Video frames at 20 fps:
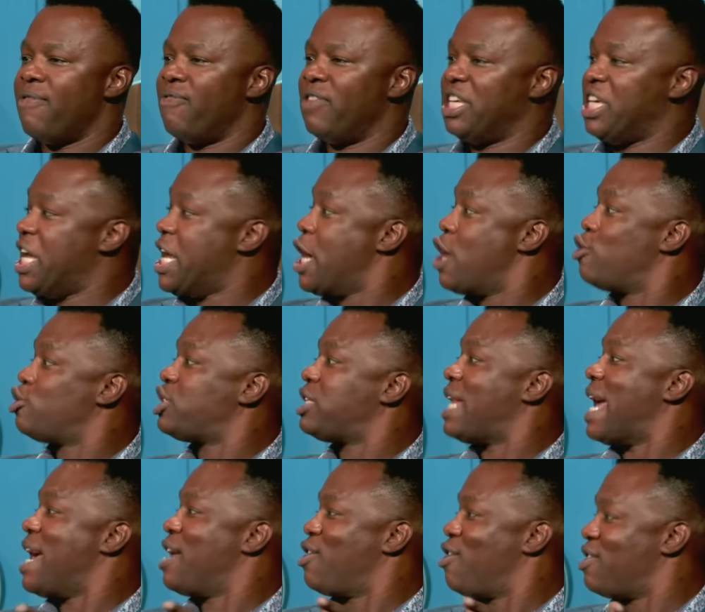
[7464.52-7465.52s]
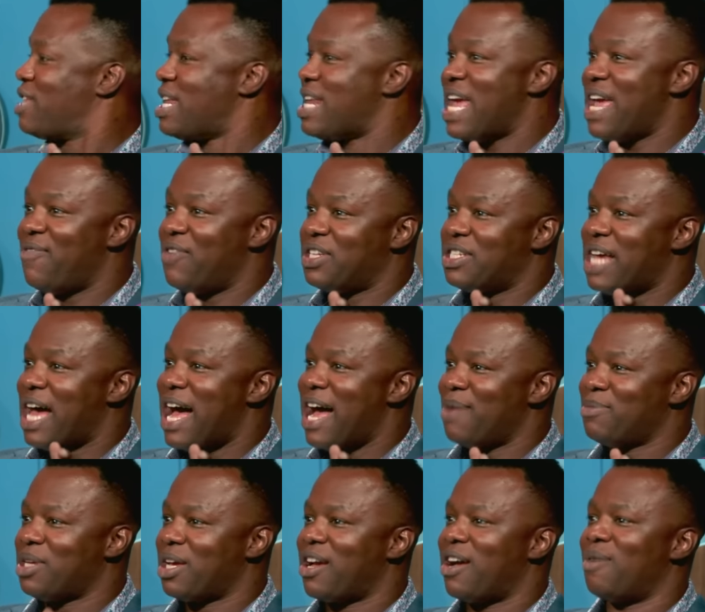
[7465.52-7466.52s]
Years later in the Navy
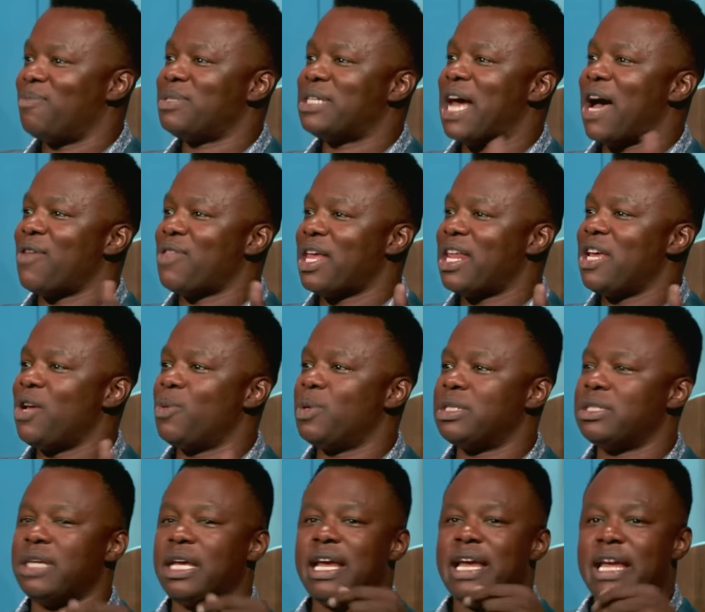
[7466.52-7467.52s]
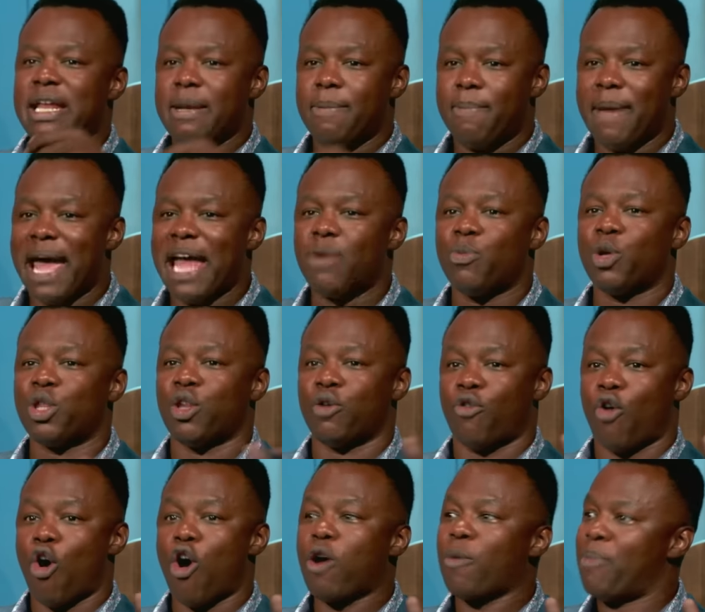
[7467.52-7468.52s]
Times, it comes out that he was in bed with the
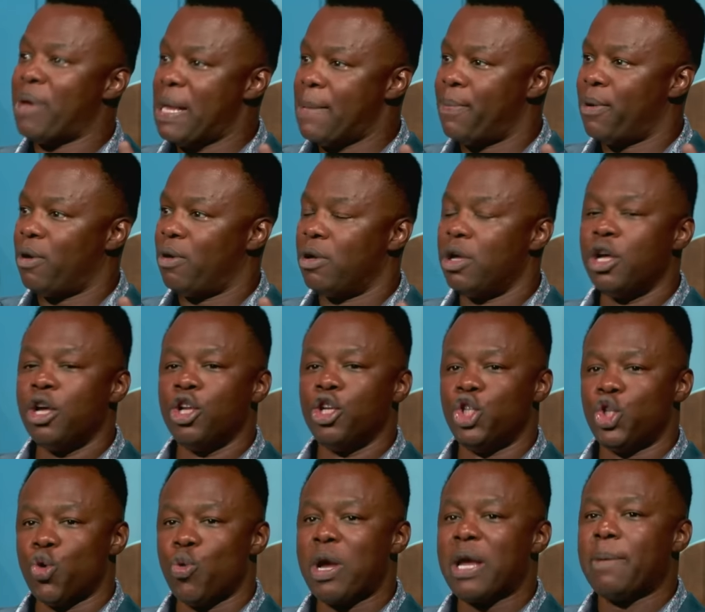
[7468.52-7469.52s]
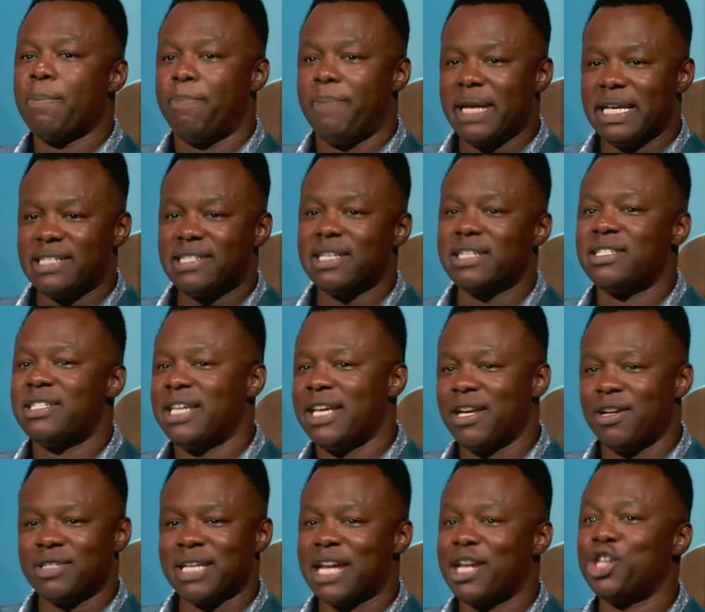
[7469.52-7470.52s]
wrong people doing business
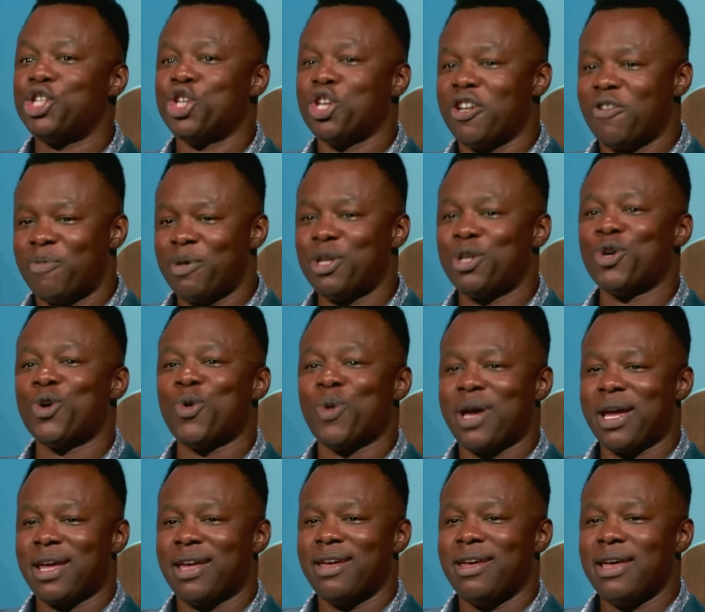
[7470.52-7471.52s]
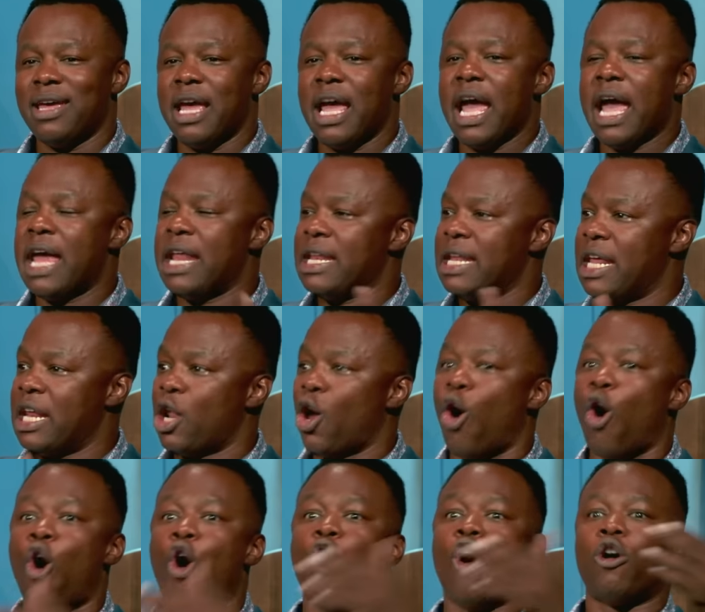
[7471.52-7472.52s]
deals that he shouldn't have been doing. And then
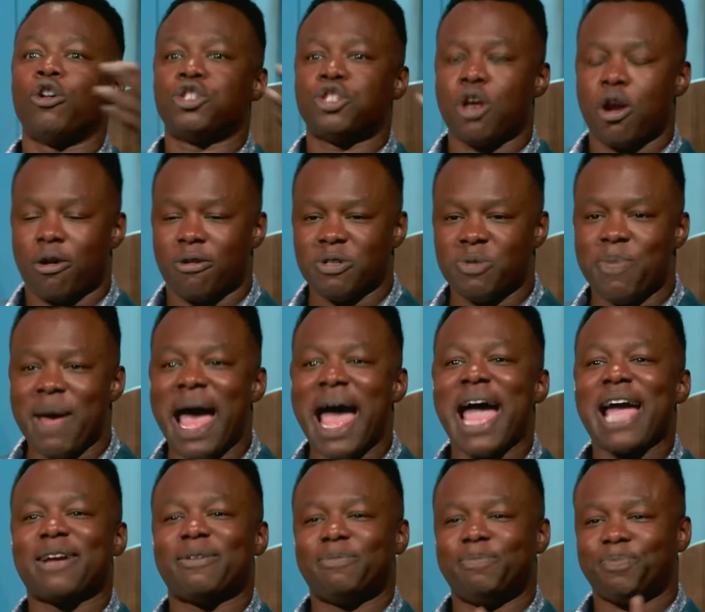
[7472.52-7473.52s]
all circles back.